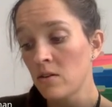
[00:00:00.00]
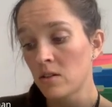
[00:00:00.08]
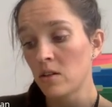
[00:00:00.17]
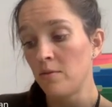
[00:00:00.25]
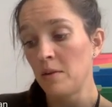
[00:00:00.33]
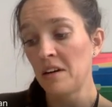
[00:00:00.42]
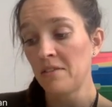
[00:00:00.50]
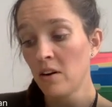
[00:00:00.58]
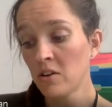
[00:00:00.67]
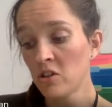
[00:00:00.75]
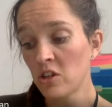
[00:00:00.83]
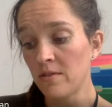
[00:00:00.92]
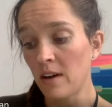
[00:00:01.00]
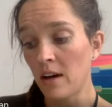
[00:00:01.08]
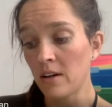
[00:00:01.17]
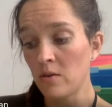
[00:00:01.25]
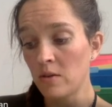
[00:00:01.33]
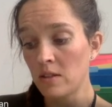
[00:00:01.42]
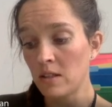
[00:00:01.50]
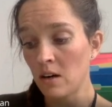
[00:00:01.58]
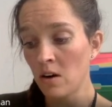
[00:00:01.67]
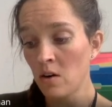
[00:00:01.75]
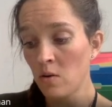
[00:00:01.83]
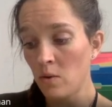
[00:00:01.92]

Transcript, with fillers: So if my function value is 0,